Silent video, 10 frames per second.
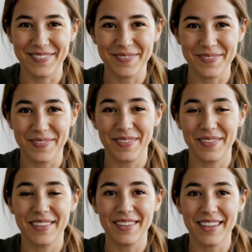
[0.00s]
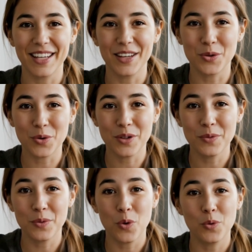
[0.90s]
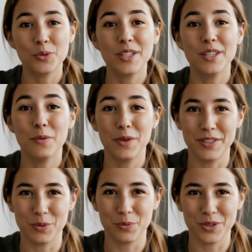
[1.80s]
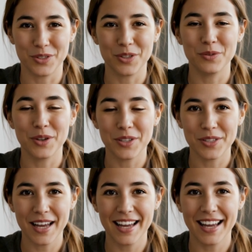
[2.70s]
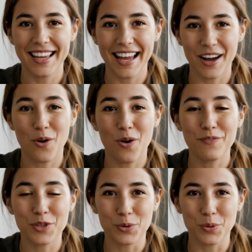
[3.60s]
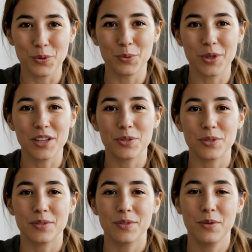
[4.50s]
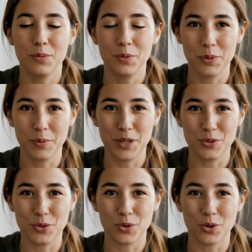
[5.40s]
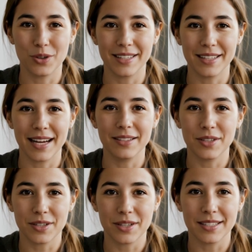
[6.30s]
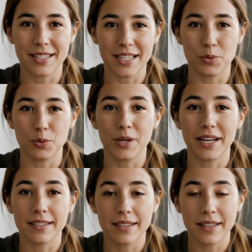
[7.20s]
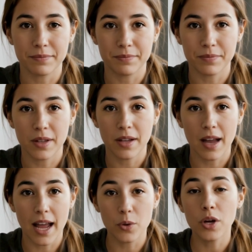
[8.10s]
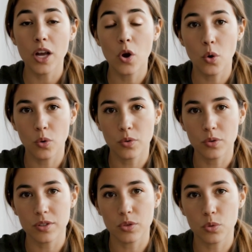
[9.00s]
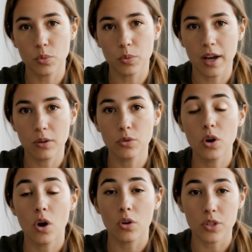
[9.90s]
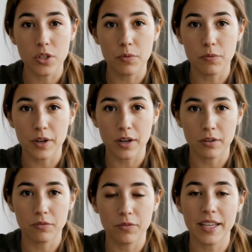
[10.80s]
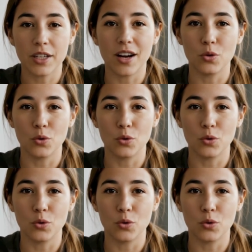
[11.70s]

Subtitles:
Ignored hosting services with servers in offshore locations, which means your content stays protected and you can host without the constant fear of takedown notices.